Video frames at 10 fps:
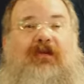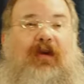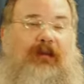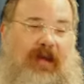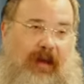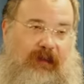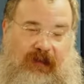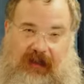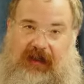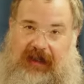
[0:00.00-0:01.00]

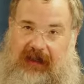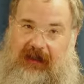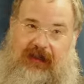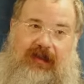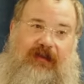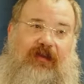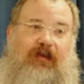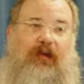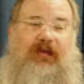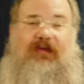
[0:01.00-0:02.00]
sometimes he'll listen
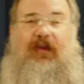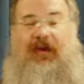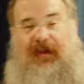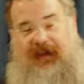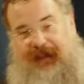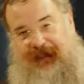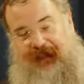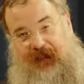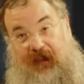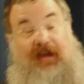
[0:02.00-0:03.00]
to a song
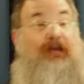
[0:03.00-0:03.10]
or